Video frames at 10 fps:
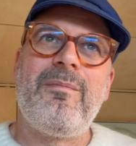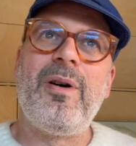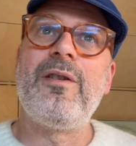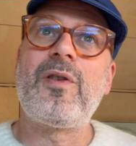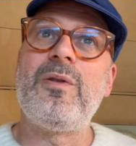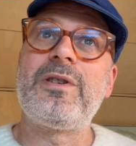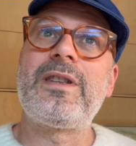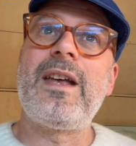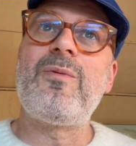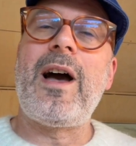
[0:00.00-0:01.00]
But of course,
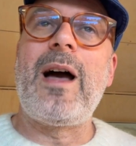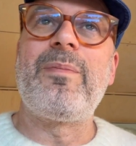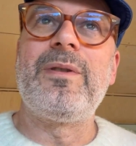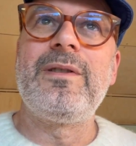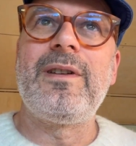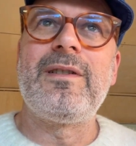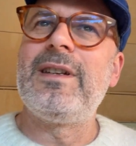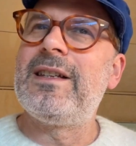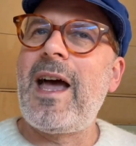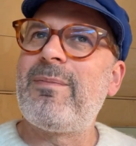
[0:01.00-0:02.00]
then what happened,
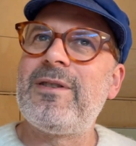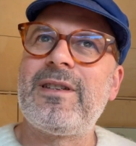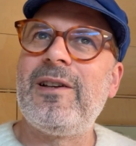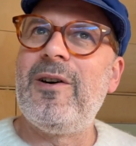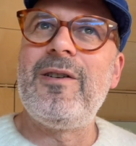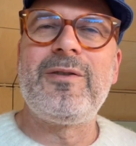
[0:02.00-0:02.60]
and it happens a lot,